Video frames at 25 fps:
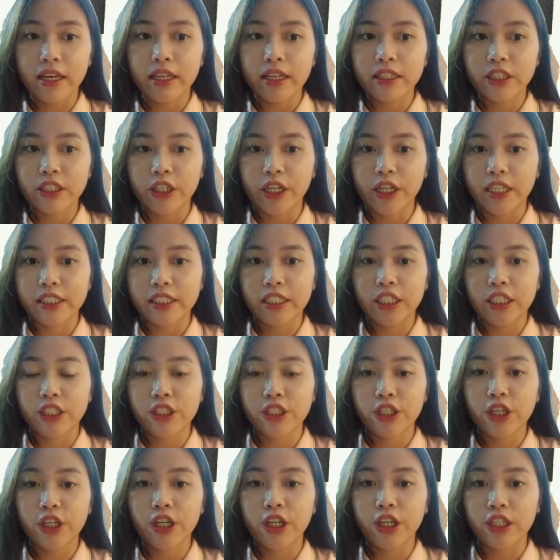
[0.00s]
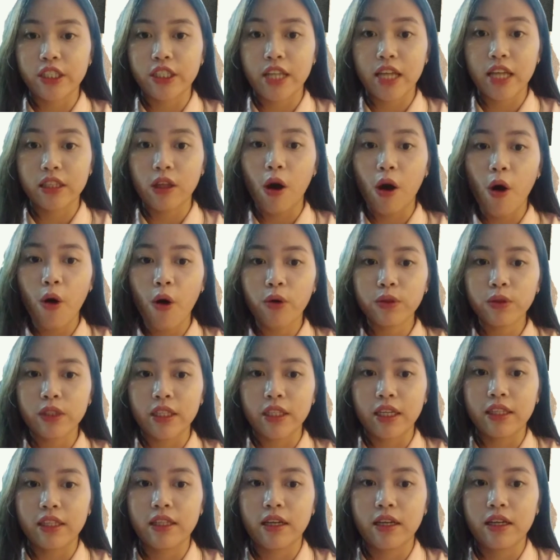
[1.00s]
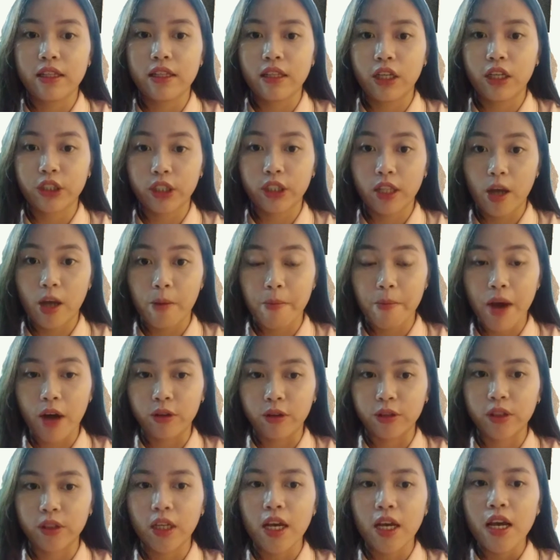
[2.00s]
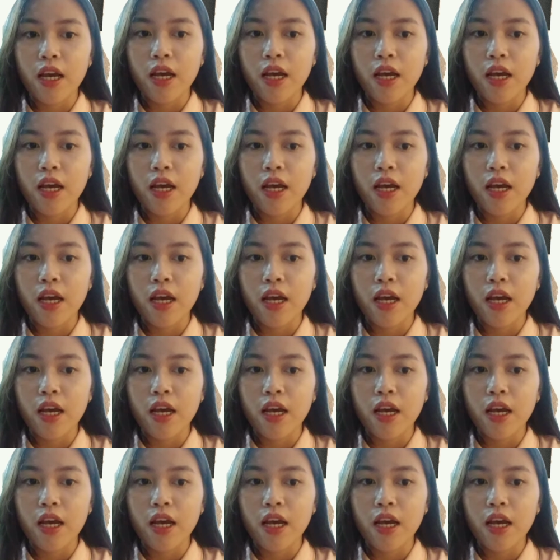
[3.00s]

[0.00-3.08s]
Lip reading: interest is earned not only the initial amount